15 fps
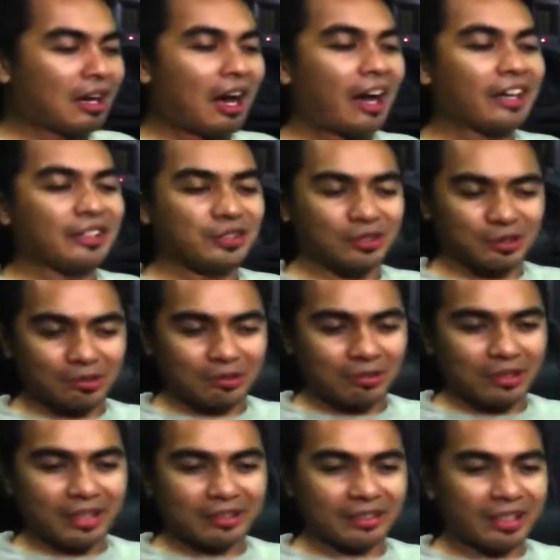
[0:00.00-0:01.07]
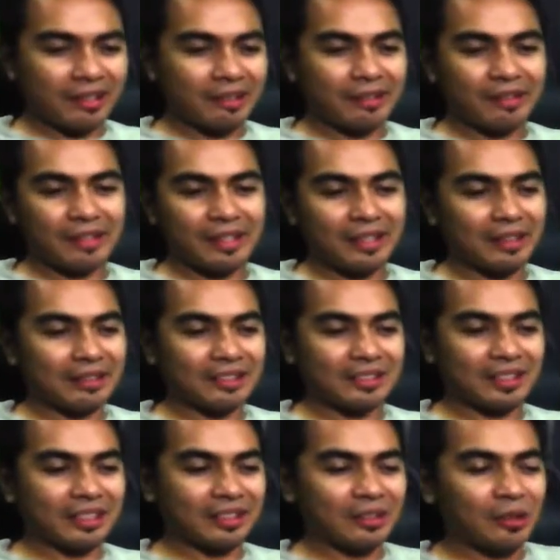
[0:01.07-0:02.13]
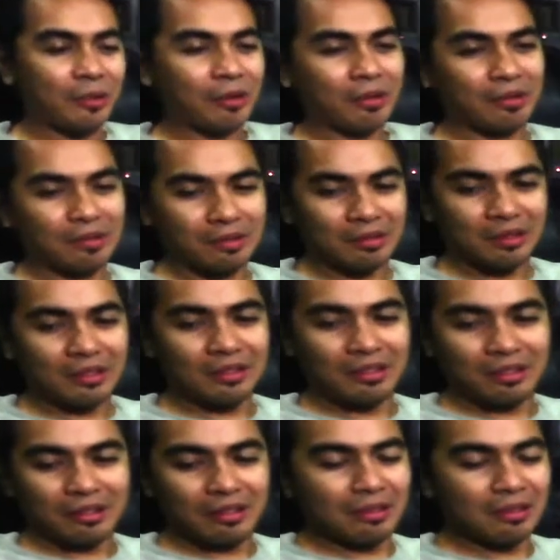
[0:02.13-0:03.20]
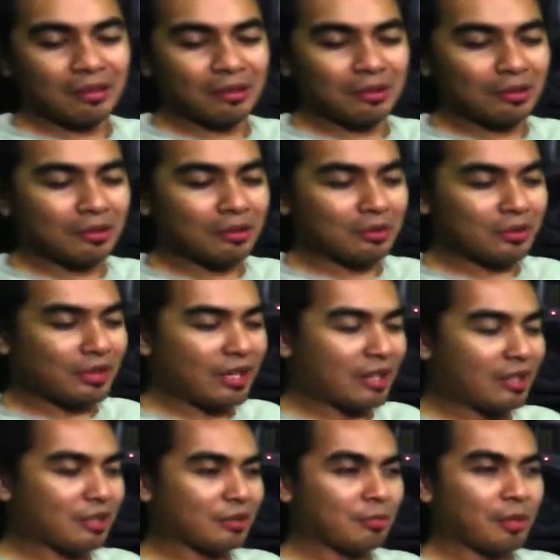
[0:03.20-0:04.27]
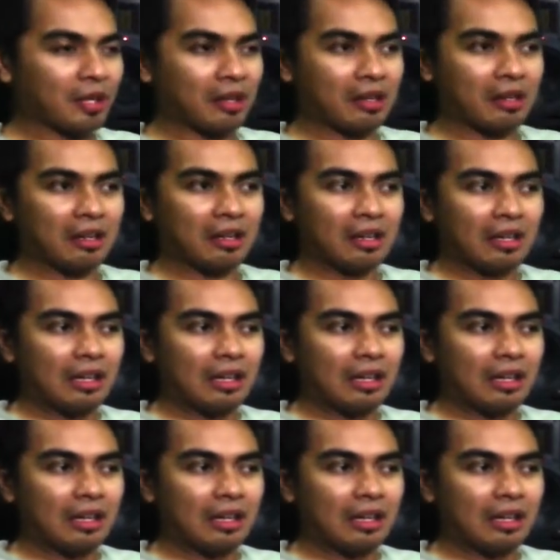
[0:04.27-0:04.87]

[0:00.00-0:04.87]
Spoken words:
high school, that kind of thing. It's like going through those years, but